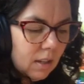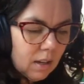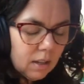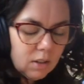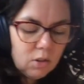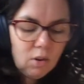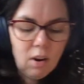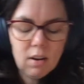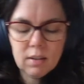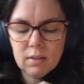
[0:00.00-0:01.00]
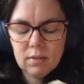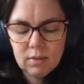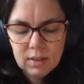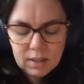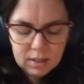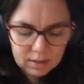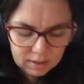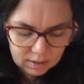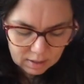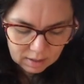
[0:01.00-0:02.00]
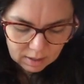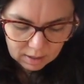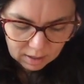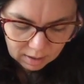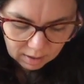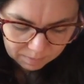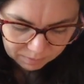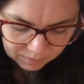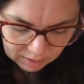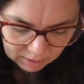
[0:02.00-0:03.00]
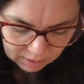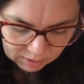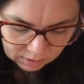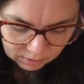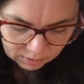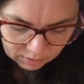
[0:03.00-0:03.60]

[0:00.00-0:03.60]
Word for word: I'm gonna draw on. Um, so